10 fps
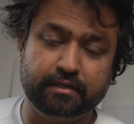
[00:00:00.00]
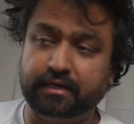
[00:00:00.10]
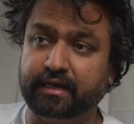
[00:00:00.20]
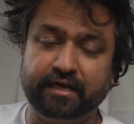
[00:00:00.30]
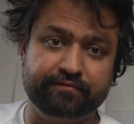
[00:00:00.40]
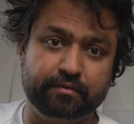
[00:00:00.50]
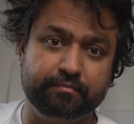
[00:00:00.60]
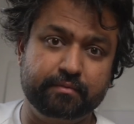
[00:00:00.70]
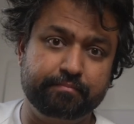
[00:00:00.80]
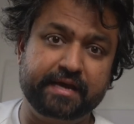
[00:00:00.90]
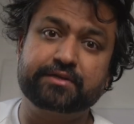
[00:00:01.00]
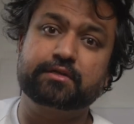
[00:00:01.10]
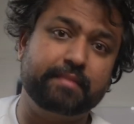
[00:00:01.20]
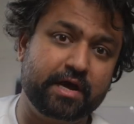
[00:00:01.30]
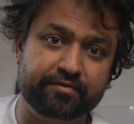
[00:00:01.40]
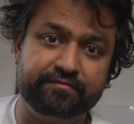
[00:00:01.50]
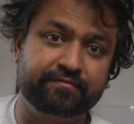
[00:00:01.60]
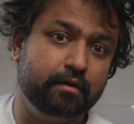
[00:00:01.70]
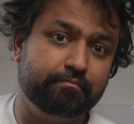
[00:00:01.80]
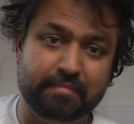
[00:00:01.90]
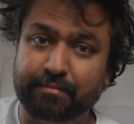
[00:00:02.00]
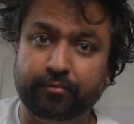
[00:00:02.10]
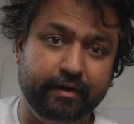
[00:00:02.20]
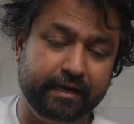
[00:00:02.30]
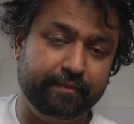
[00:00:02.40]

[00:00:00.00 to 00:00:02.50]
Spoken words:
They're going to give them the best amount of memory,